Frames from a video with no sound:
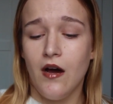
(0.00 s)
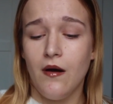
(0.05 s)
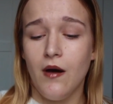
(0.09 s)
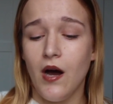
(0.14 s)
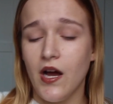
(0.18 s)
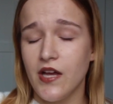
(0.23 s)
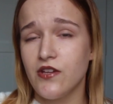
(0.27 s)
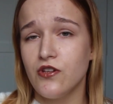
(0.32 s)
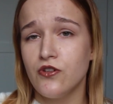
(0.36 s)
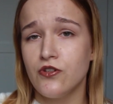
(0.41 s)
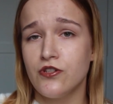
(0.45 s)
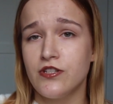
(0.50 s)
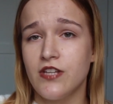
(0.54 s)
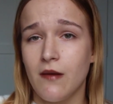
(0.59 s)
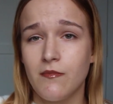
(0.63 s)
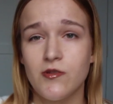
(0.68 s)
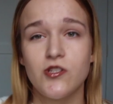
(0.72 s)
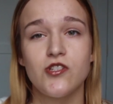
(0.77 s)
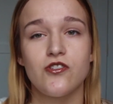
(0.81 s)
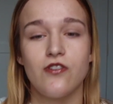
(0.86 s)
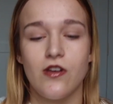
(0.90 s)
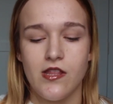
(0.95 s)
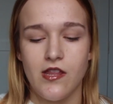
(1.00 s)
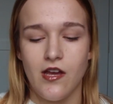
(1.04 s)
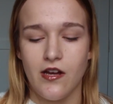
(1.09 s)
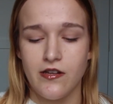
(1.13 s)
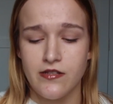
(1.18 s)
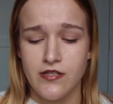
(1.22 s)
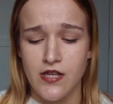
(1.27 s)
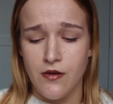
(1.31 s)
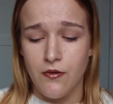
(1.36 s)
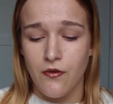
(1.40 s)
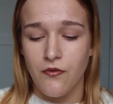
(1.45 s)
I could demonstrate the
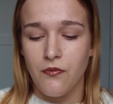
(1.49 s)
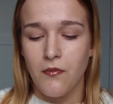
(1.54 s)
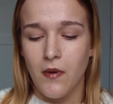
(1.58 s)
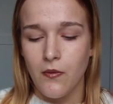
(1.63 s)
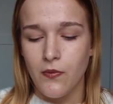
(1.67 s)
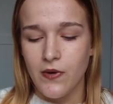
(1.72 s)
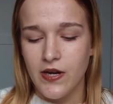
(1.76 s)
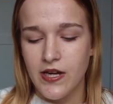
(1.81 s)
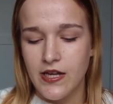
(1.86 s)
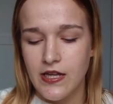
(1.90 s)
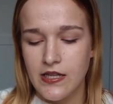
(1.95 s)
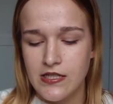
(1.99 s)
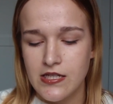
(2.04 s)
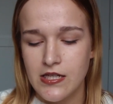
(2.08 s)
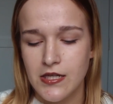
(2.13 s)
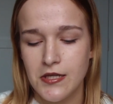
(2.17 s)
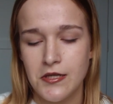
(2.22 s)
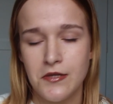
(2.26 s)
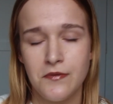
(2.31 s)
idea with my weird